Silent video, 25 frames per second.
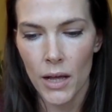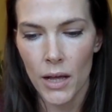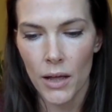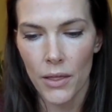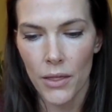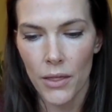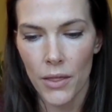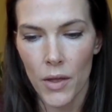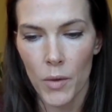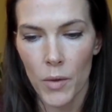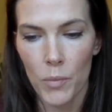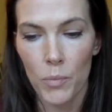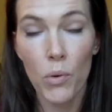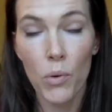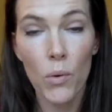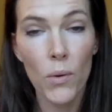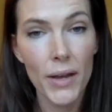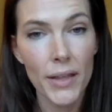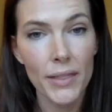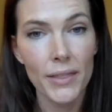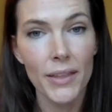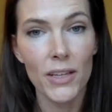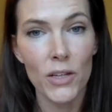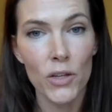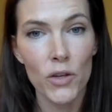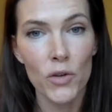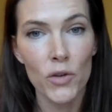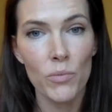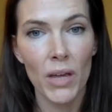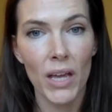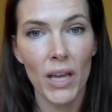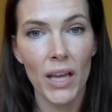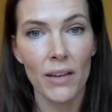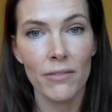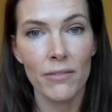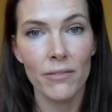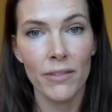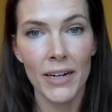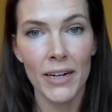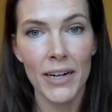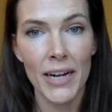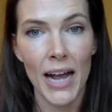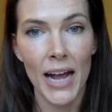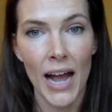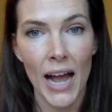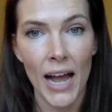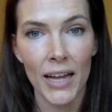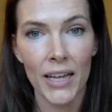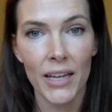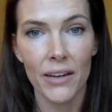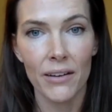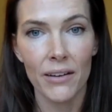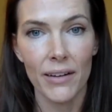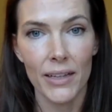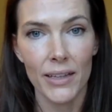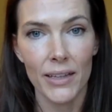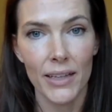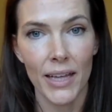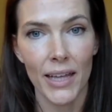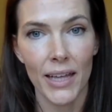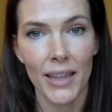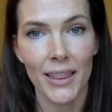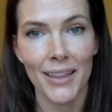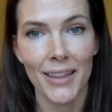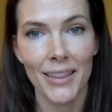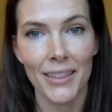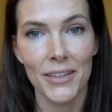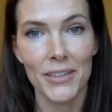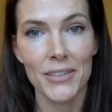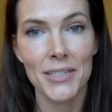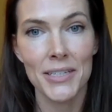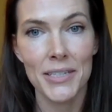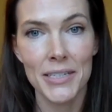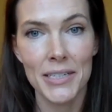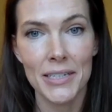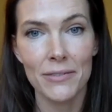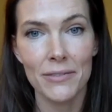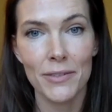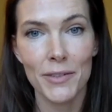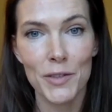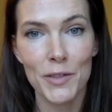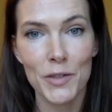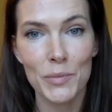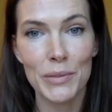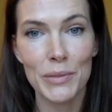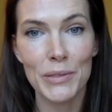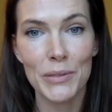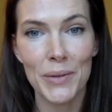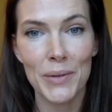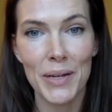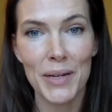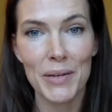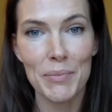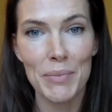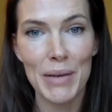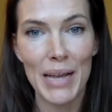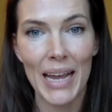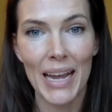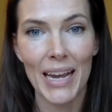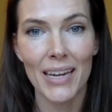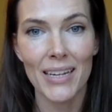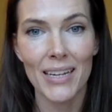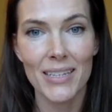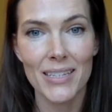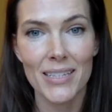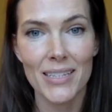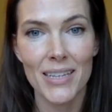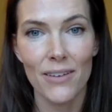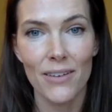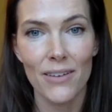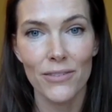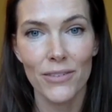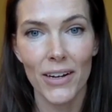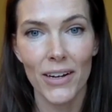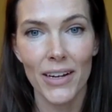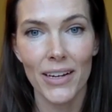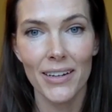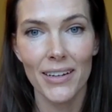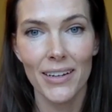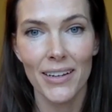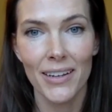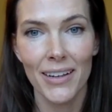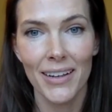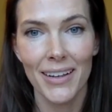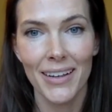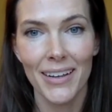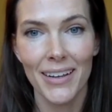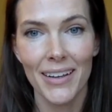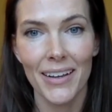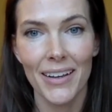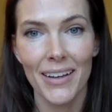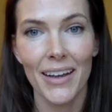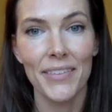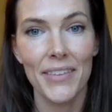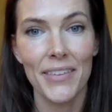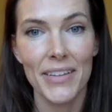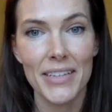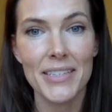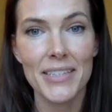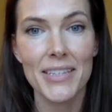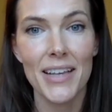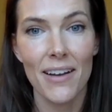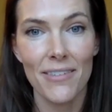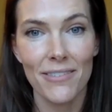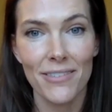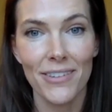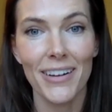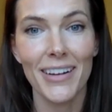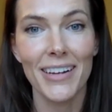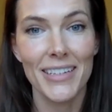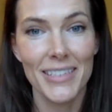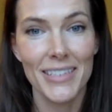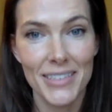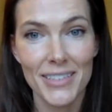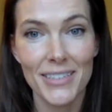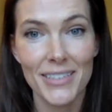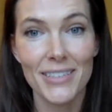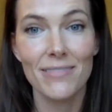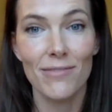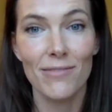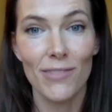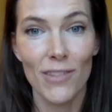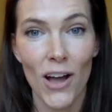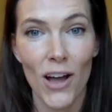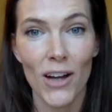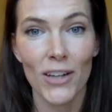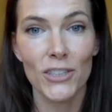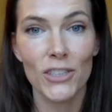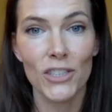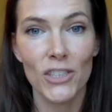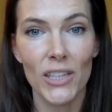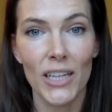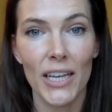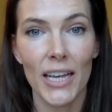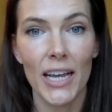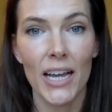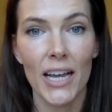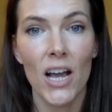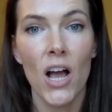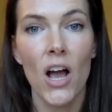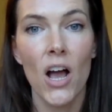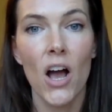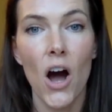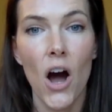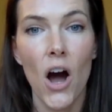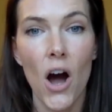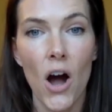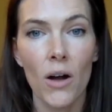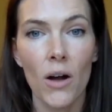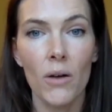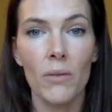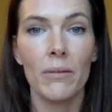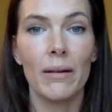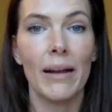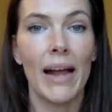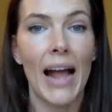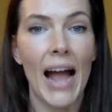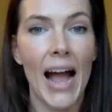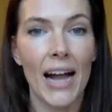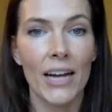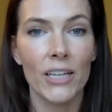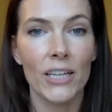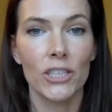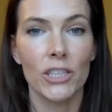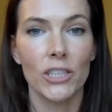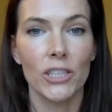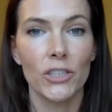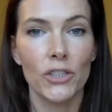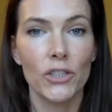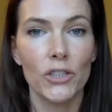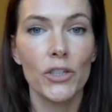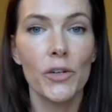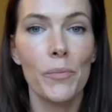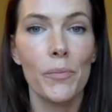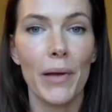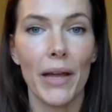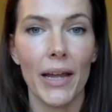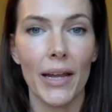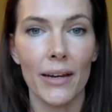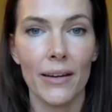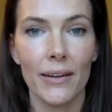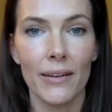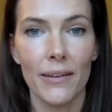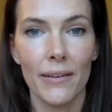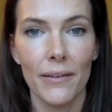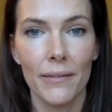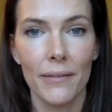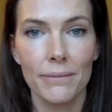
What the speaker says: the point that you made very accurately, that there's a difference between pain and suffering, and that suffering is largely our reaction to pain.